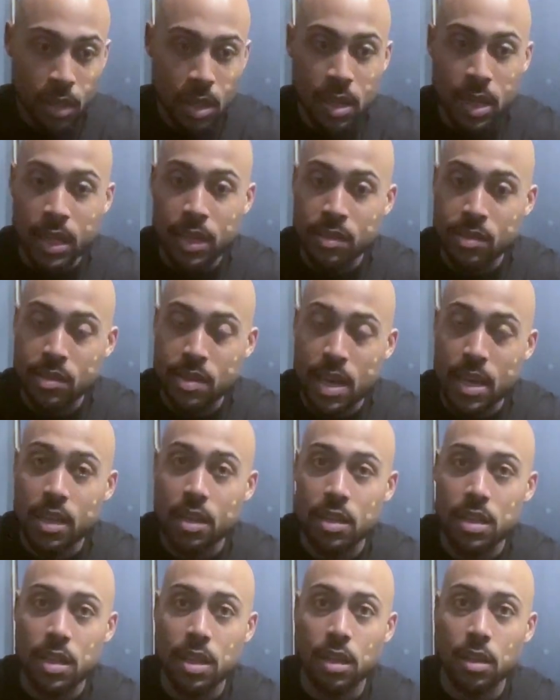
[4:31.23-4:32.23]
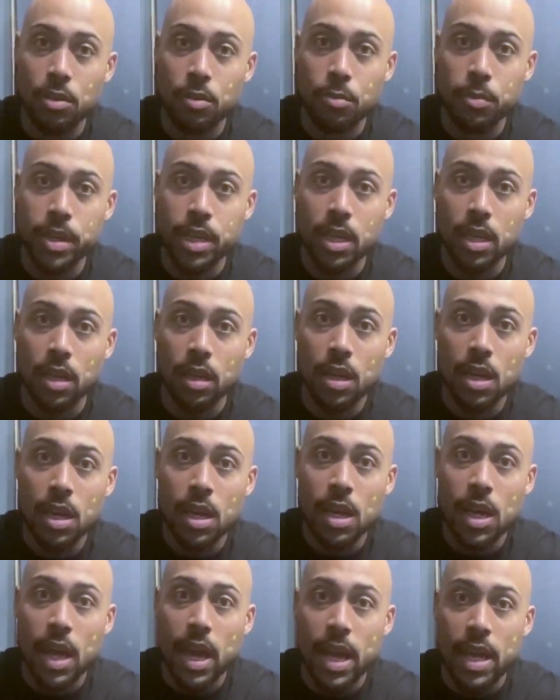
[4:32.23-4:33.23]
is take your deload week,
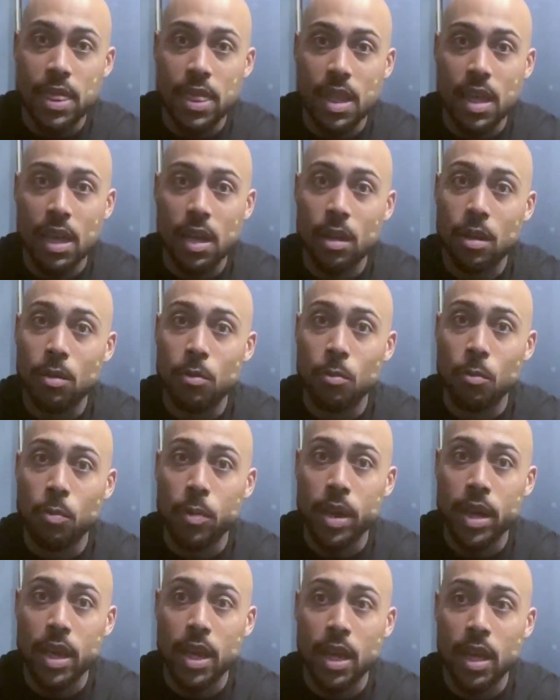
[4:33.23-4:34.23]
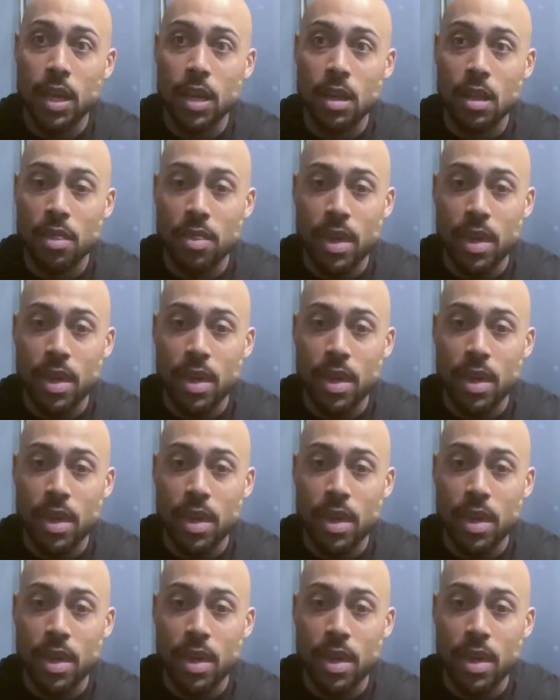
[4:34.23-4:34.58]
and then when